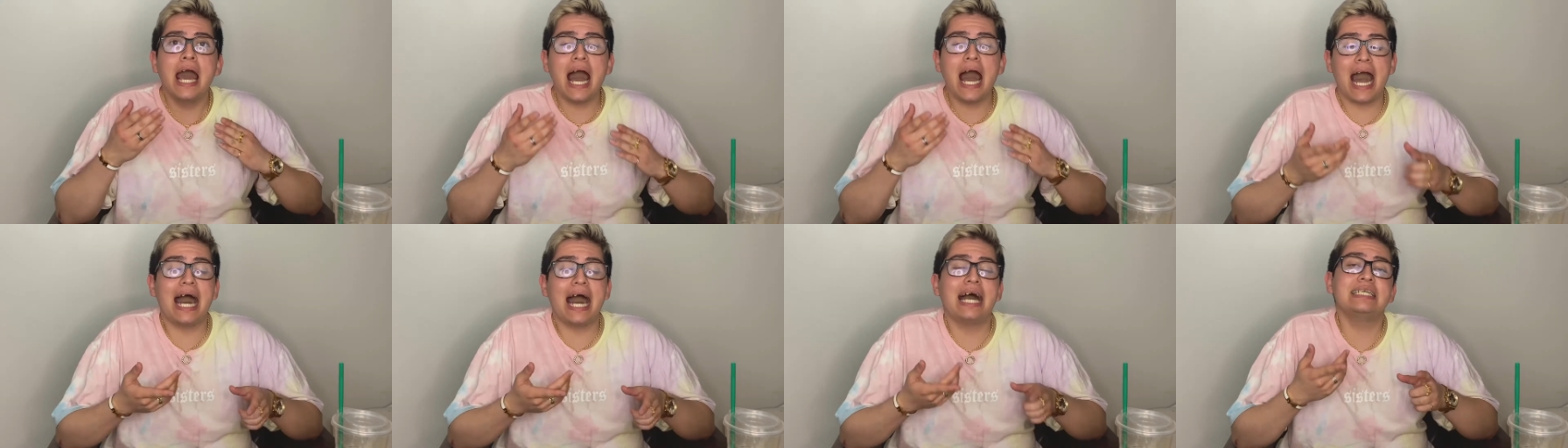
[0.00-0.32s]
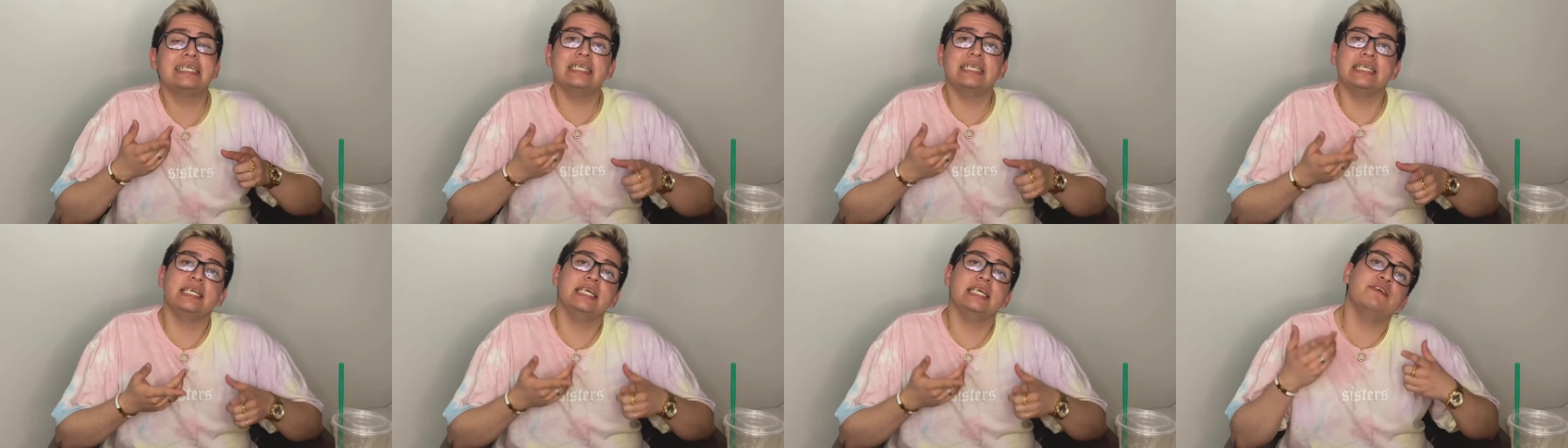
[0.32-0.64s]

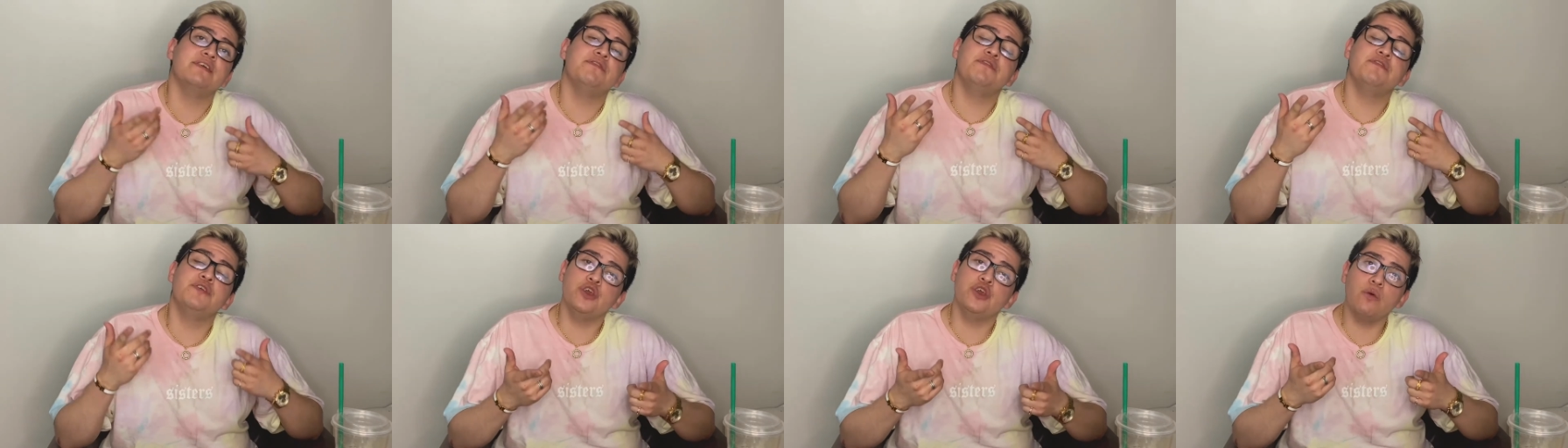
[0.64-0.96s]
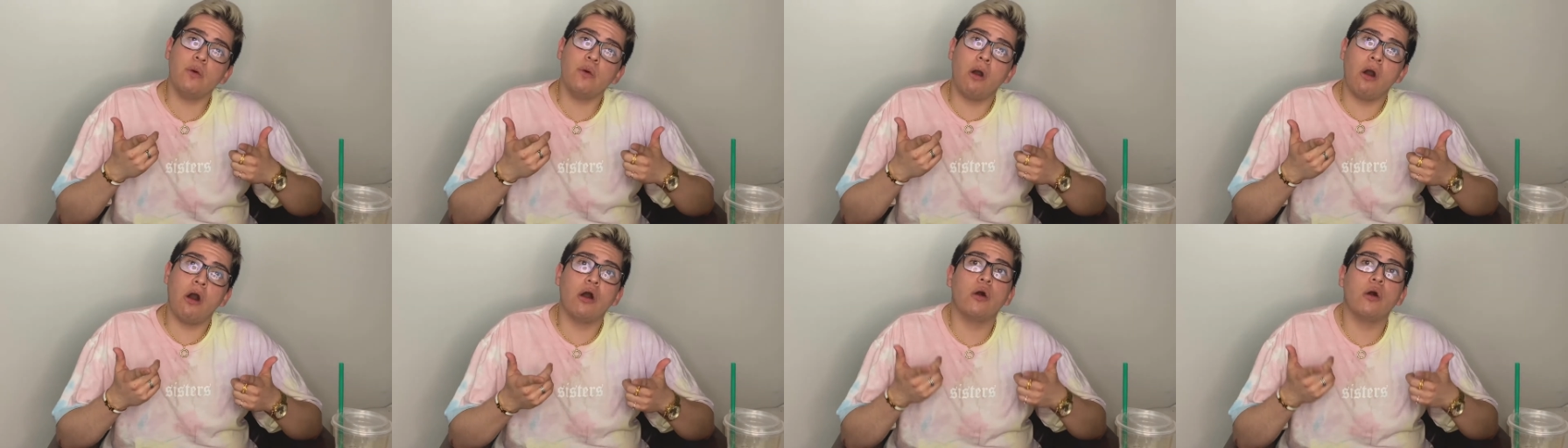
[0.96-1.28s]
asking if
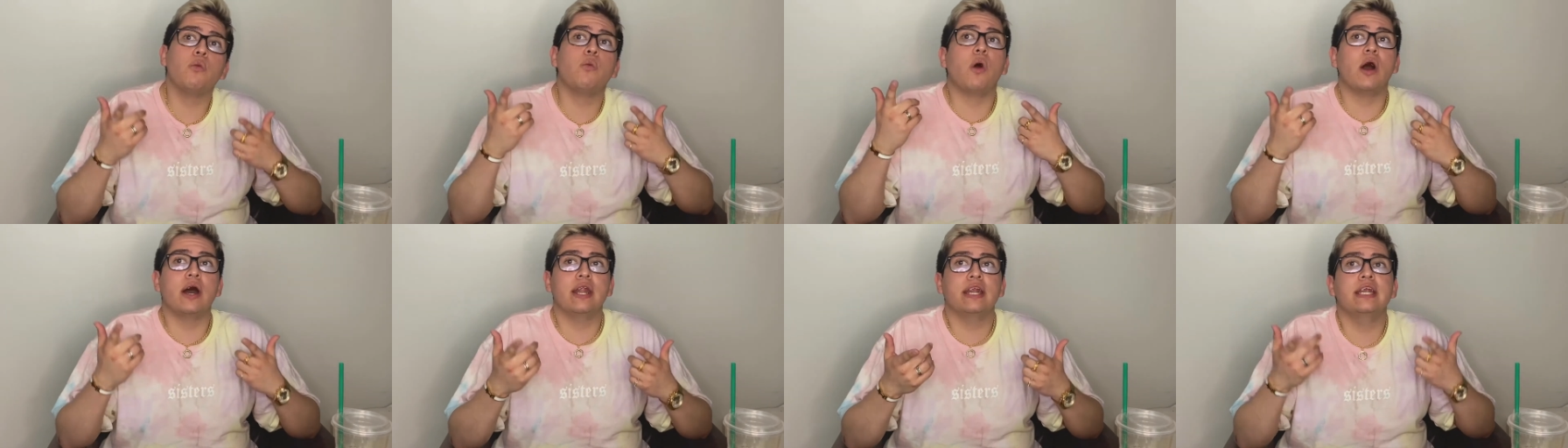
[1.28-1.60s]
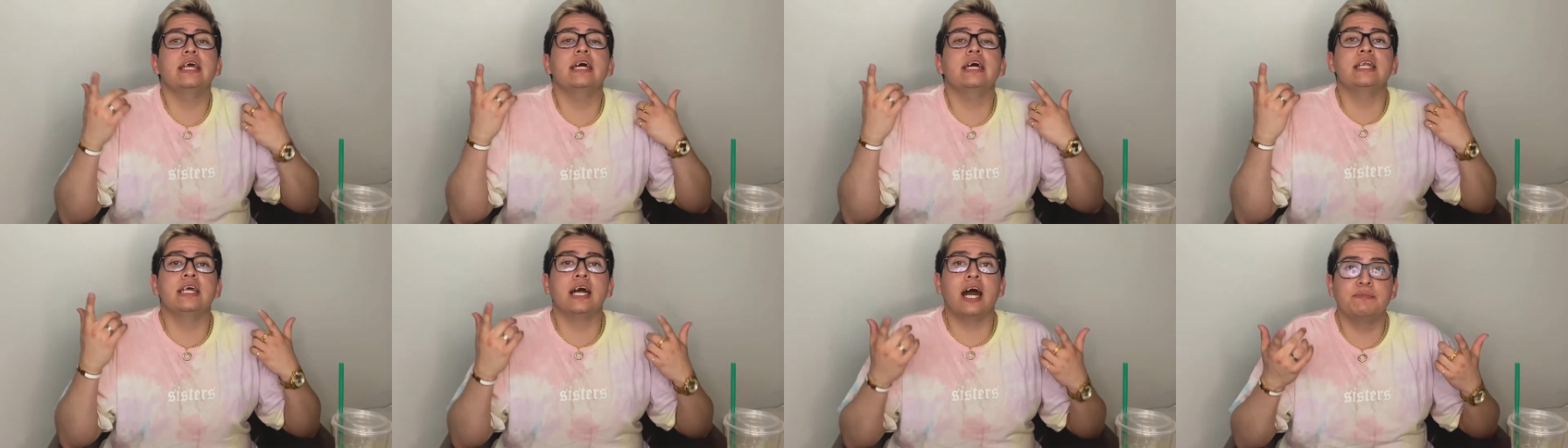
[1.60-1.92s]
you all
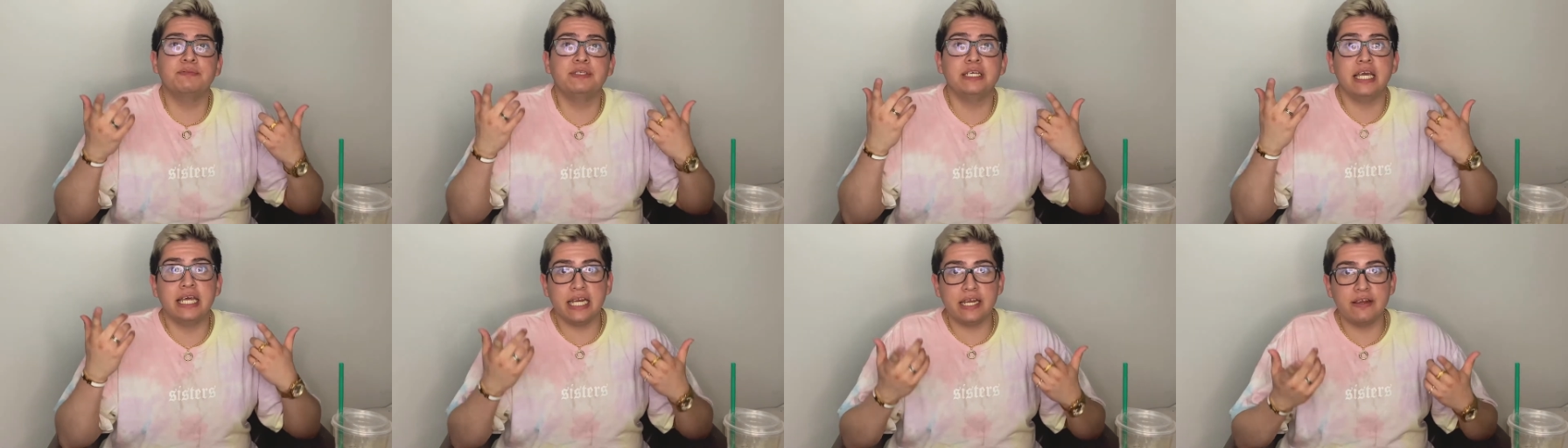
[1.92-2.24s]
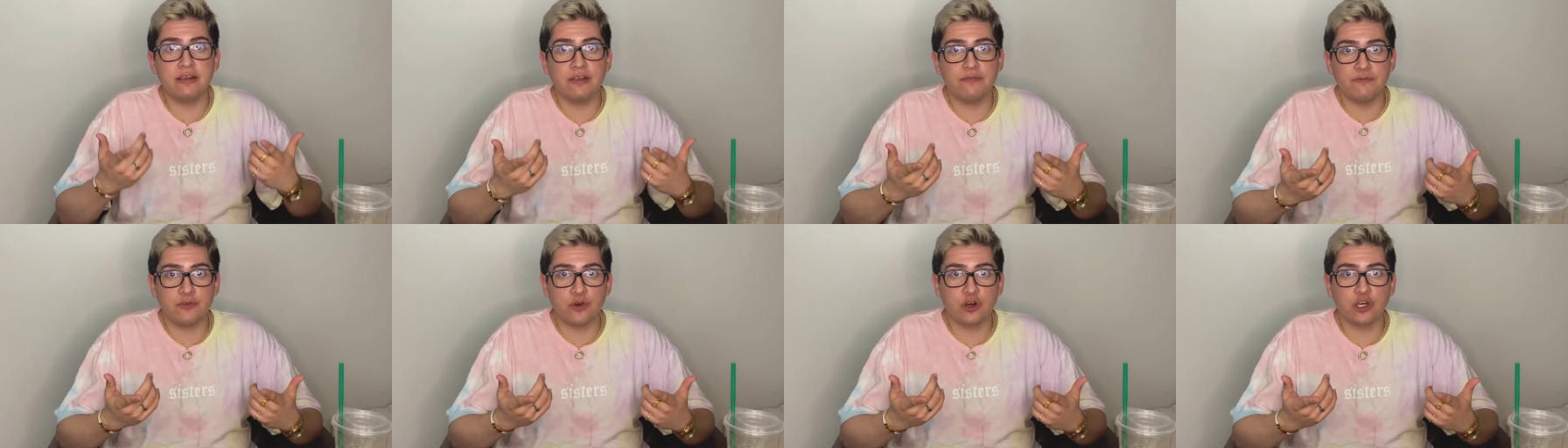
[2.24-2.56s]
wanted an
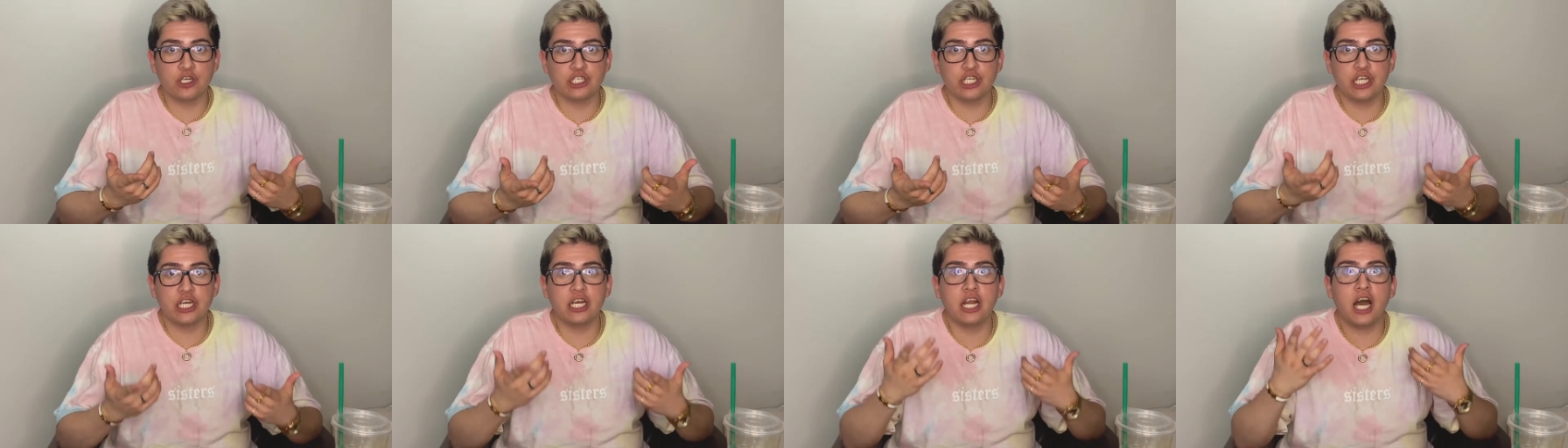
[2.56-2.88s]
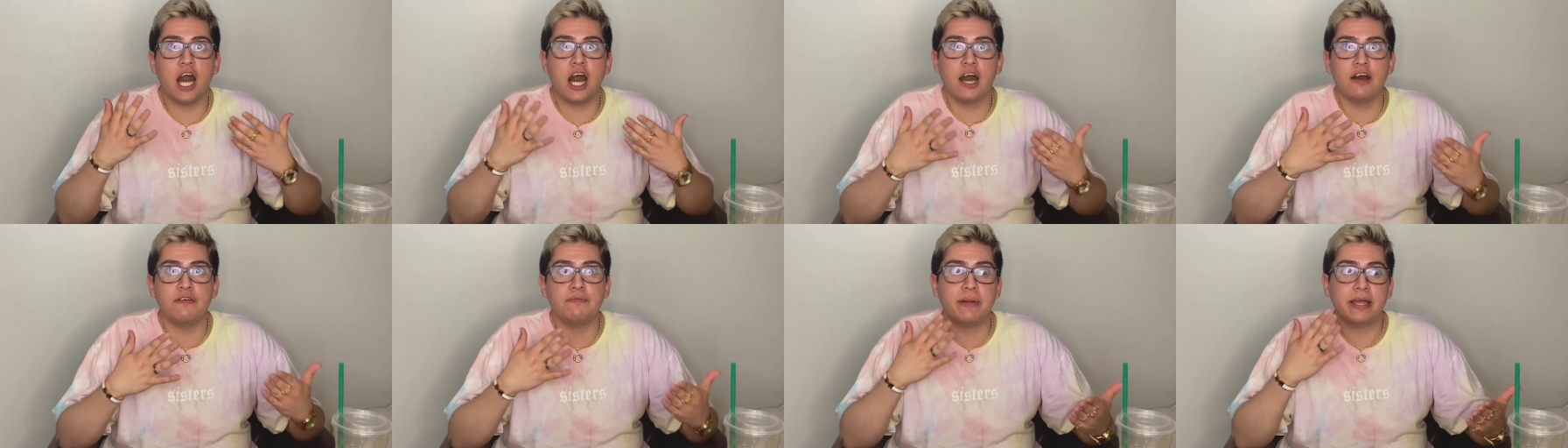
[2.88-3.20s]
updated version
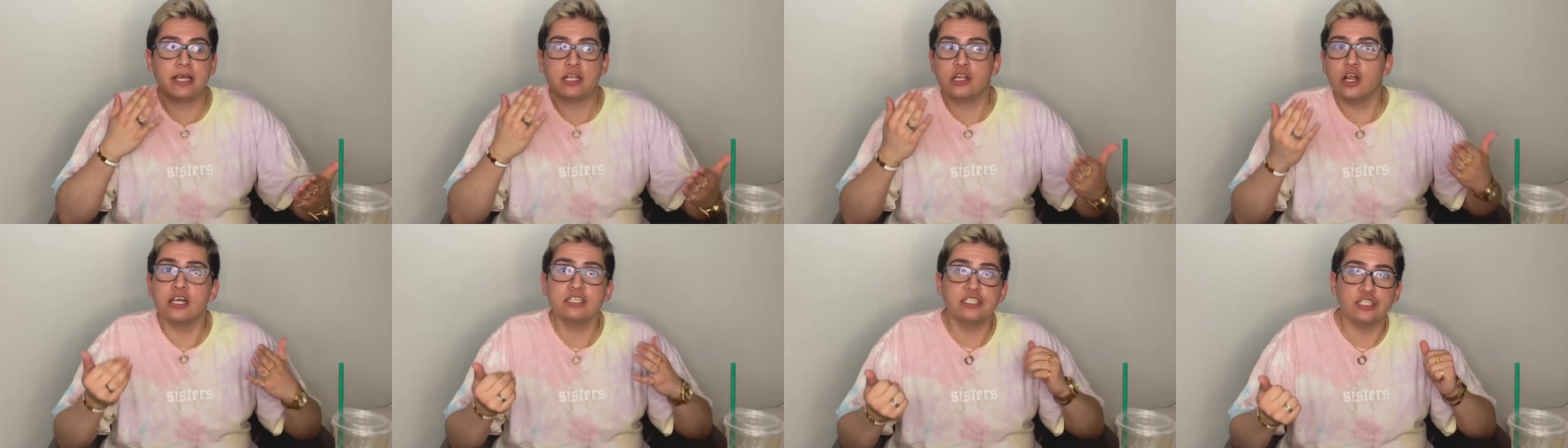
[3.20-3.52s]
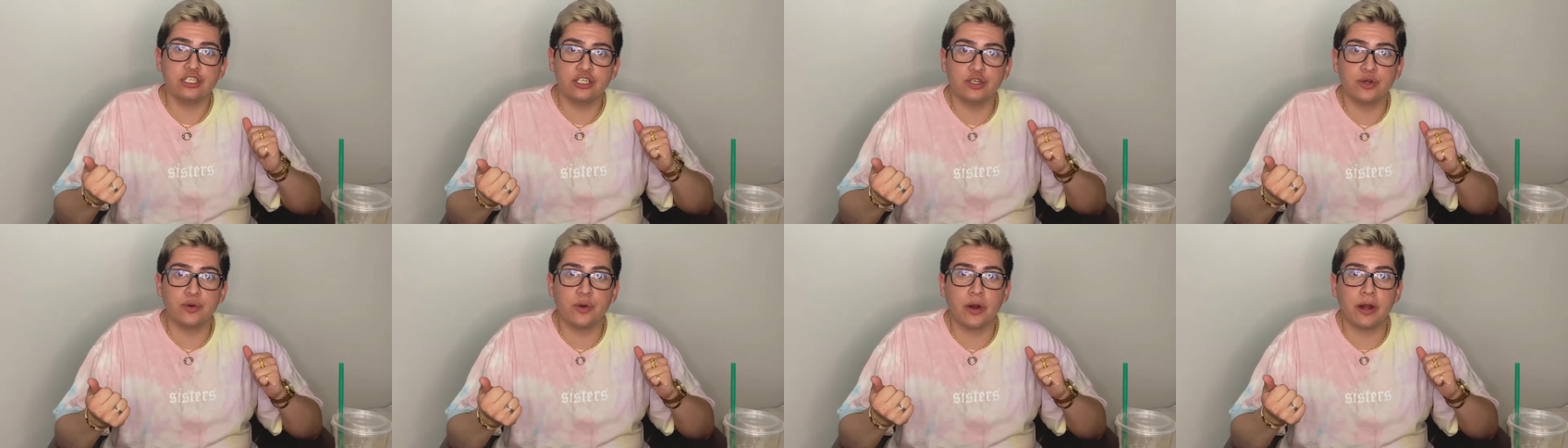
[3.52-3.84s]
of my
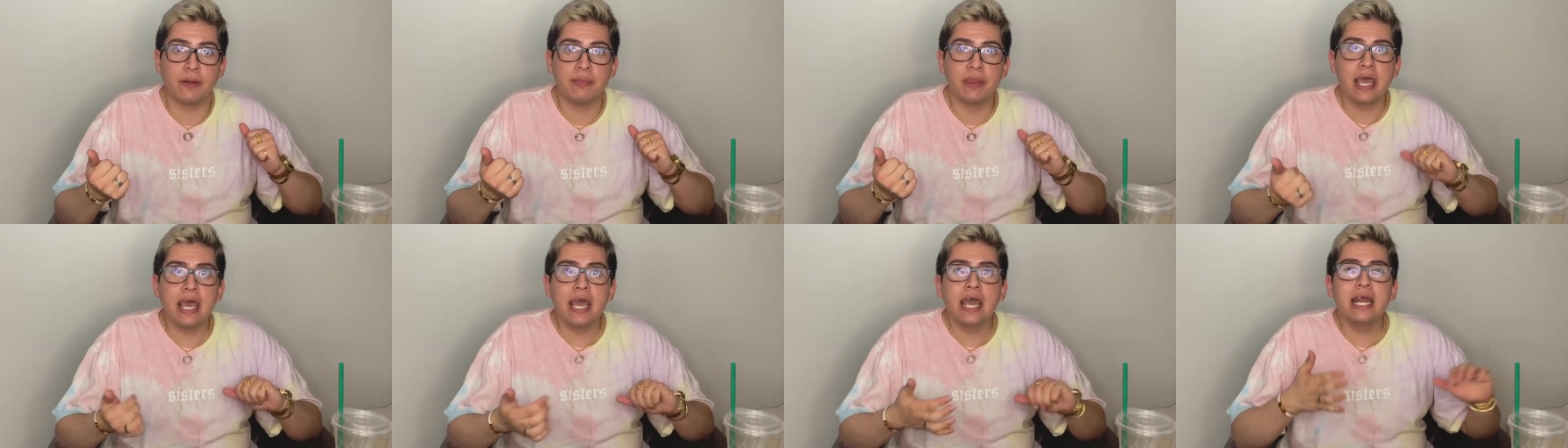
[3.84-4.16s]
closet tour.